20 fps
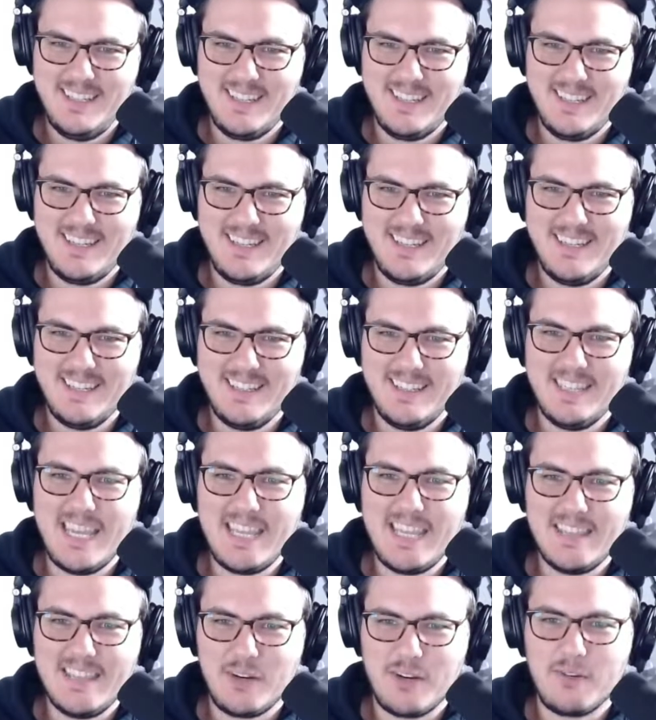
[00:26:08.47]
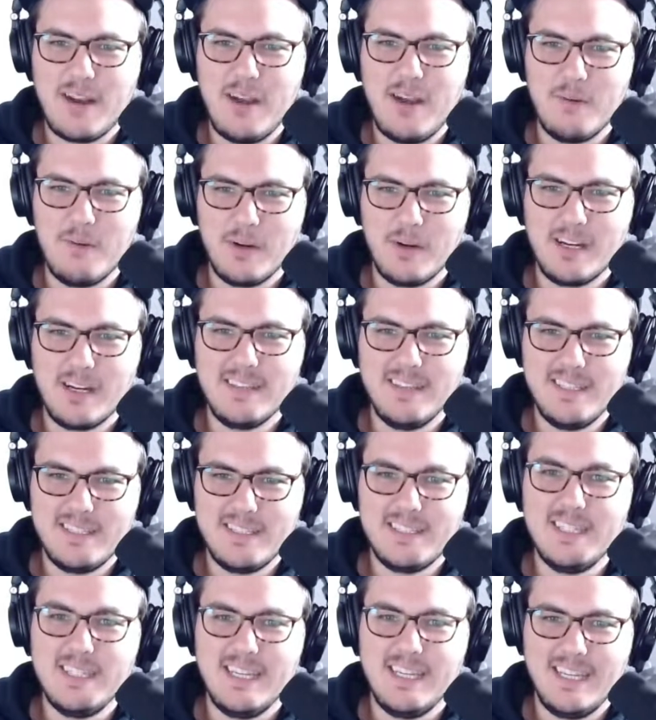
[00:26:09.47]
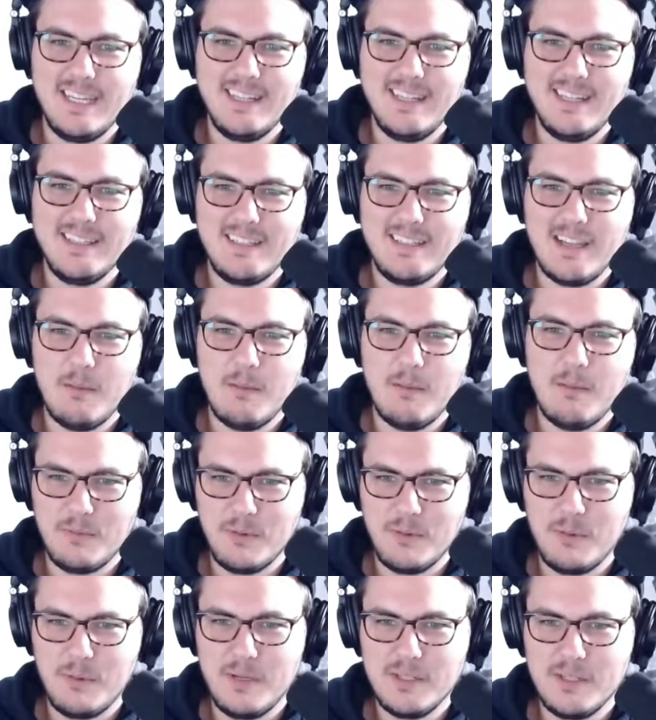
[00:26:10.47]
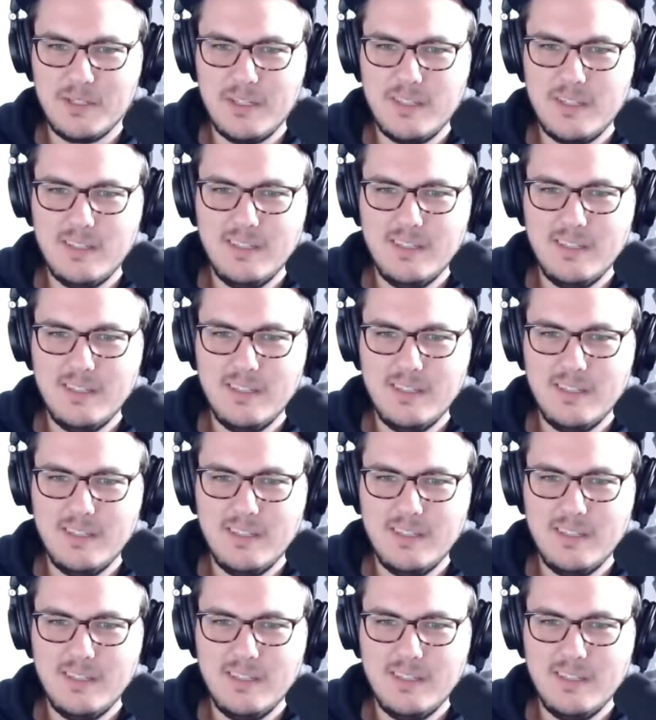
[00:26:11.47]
Like laying that groundwork and then seeing it come to fruition.